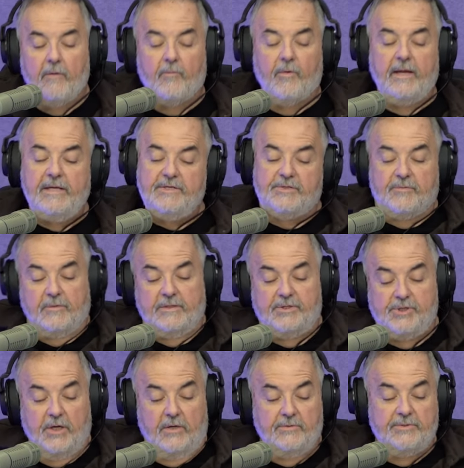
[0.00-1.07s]
reached with
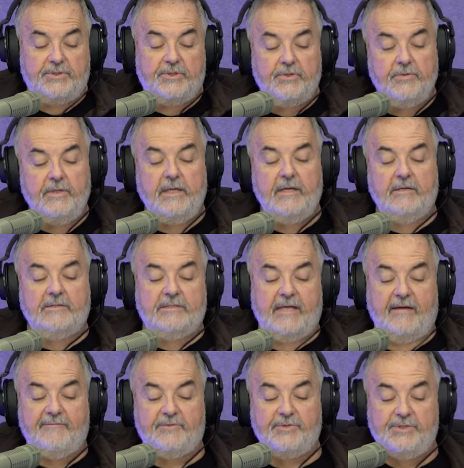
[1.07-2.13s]
Jones 2 years
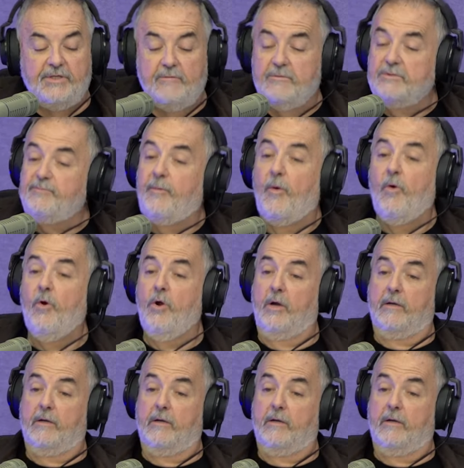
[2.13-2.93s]
after she was born.